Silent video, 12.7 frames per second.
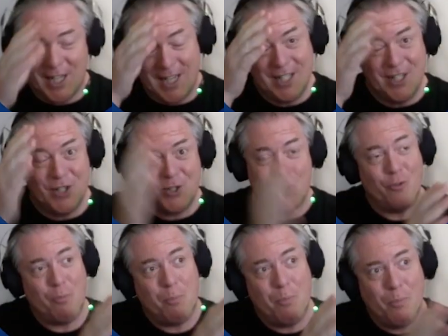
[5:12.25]
these in
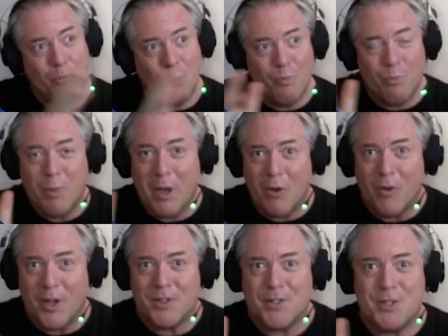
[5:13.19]
sort of
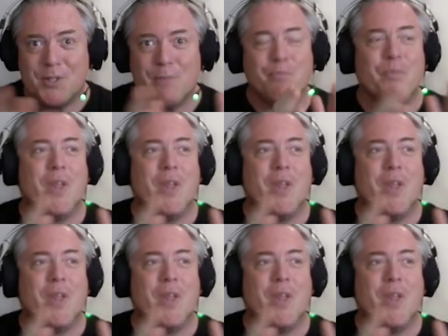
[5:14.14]
periods,